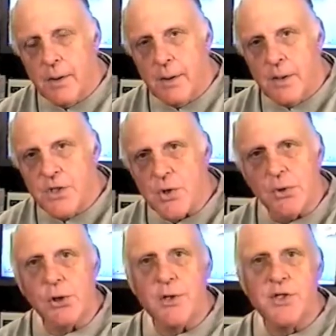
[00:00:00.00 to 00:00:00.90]

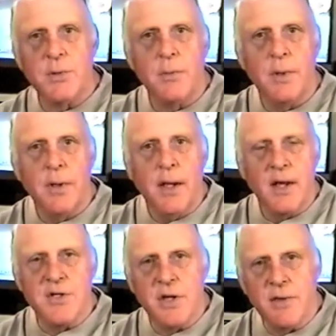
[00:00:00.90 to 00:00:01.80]
Socialism
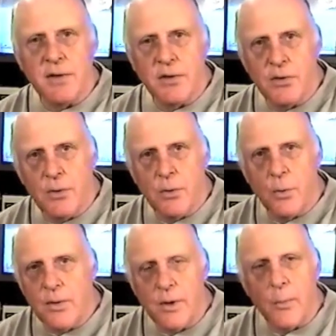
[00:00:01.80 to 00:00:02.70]
has nothing to do
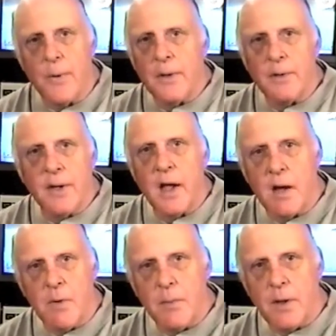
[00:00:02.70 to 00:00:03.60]
with helping the
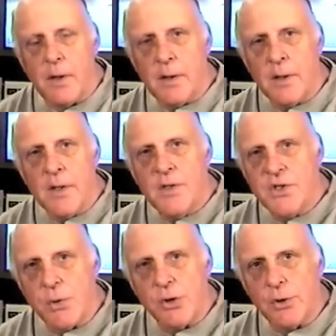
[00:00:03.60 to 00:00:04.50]
common man.
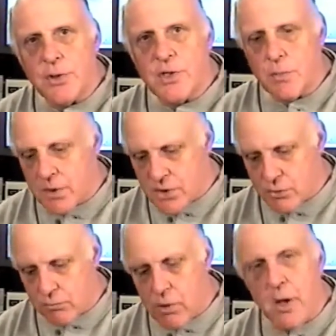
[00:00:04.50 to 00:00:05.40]
Socialism is
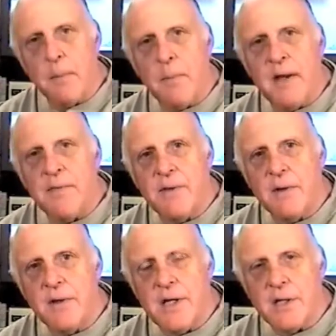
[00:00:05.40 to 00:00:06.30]
run by the
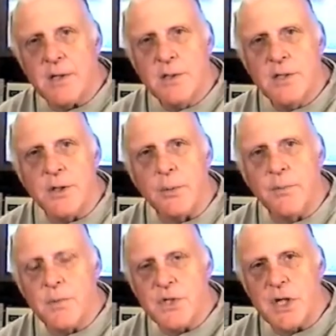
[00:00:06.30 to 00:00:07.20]
elite to help
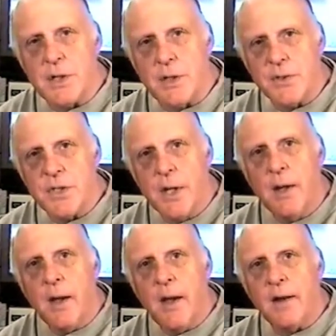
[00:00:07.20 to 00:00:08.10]
themselves
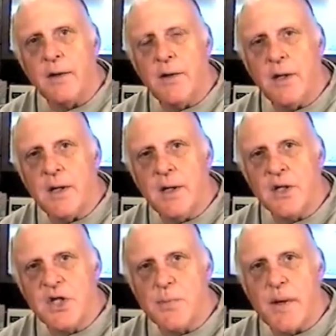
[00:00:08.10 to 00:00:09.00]
at the
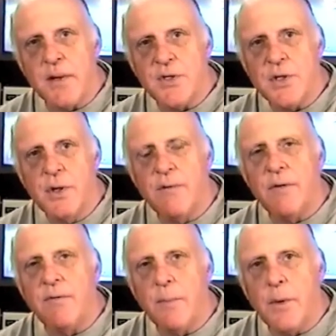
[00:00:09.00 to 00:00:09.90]
expense of
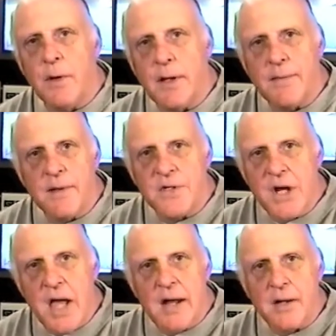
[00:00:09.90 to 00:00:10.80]
everybody that's
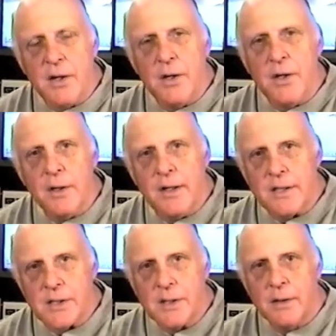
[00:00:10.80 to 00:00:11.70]
not in the
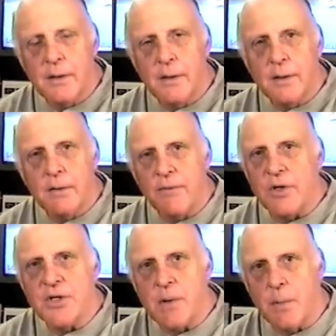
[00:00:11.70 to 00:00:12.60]
elite. Very
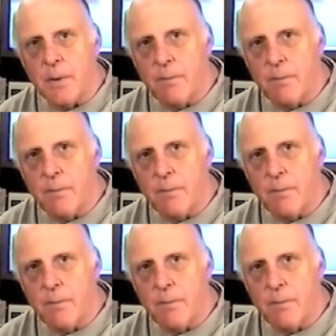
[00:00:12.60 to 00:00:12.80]
simple.